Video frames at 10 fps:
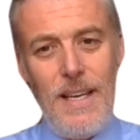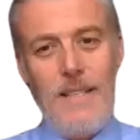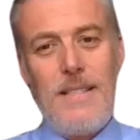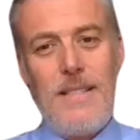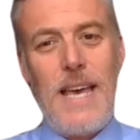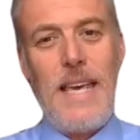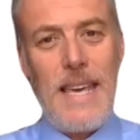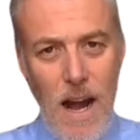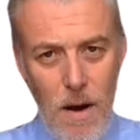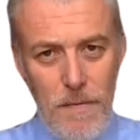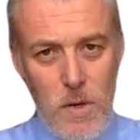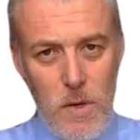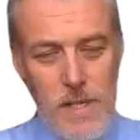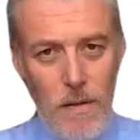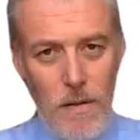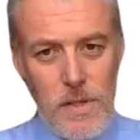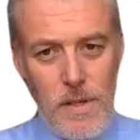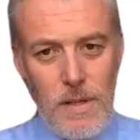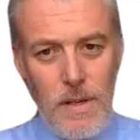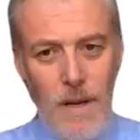Take care of yourselves
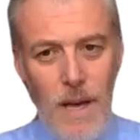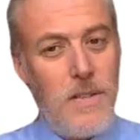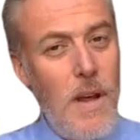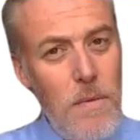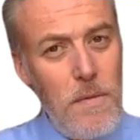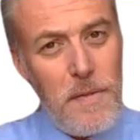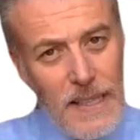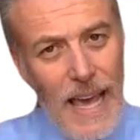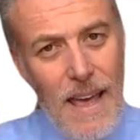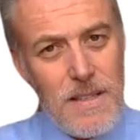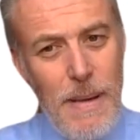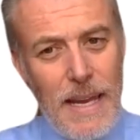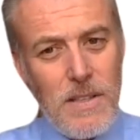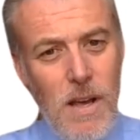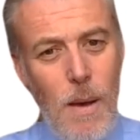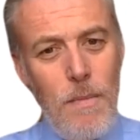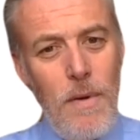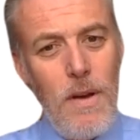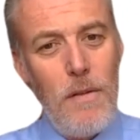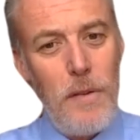and don't forget to make time
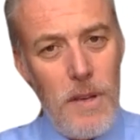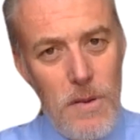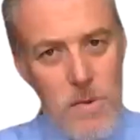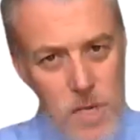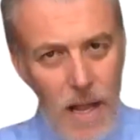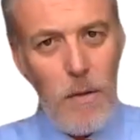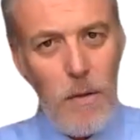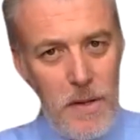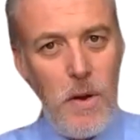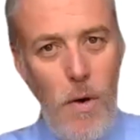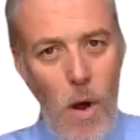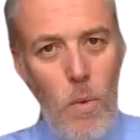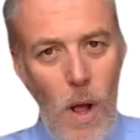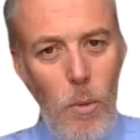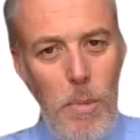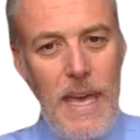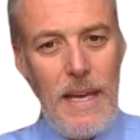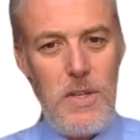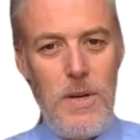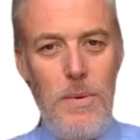for yourself and your own well-being
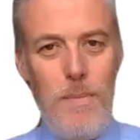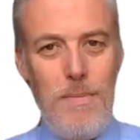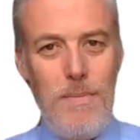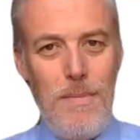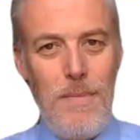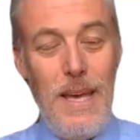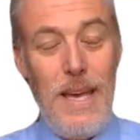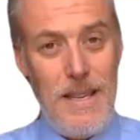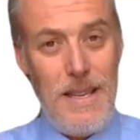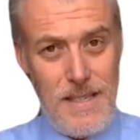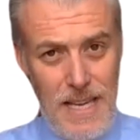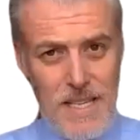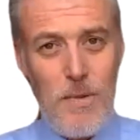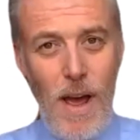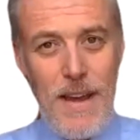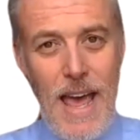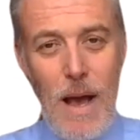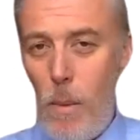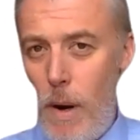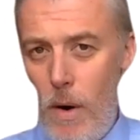too. It's easy right now
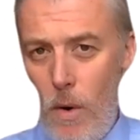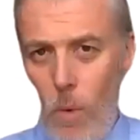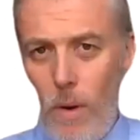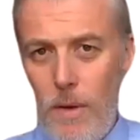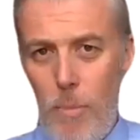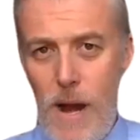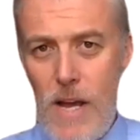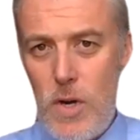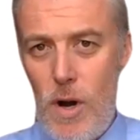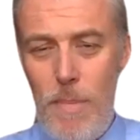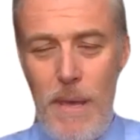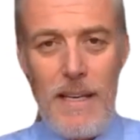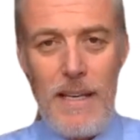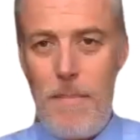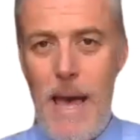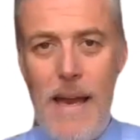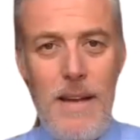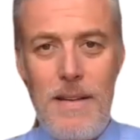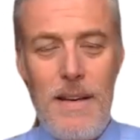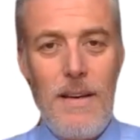when we're all under pressure and being
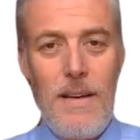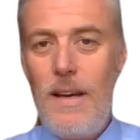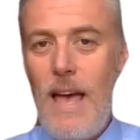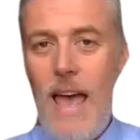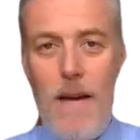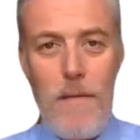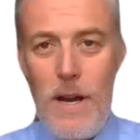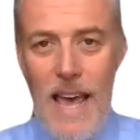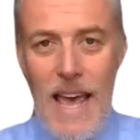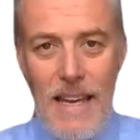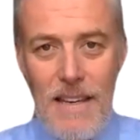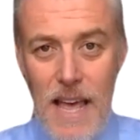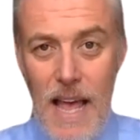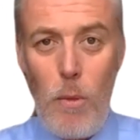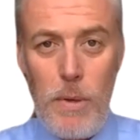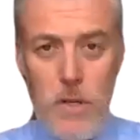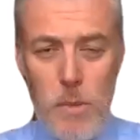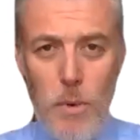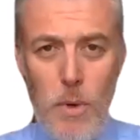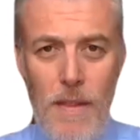demanded every day to help and
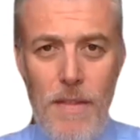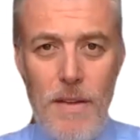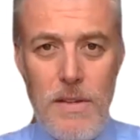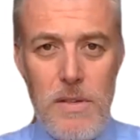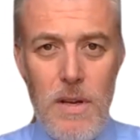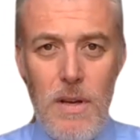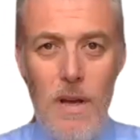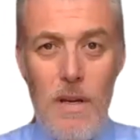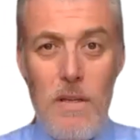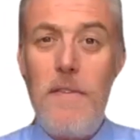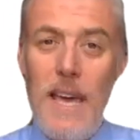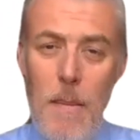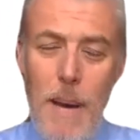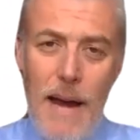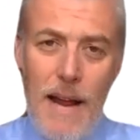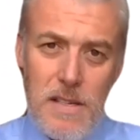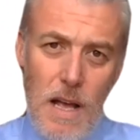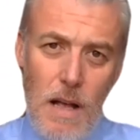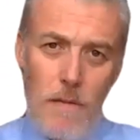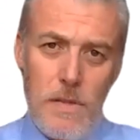support others to forget about
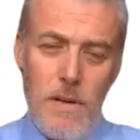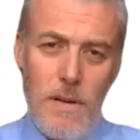ourselves.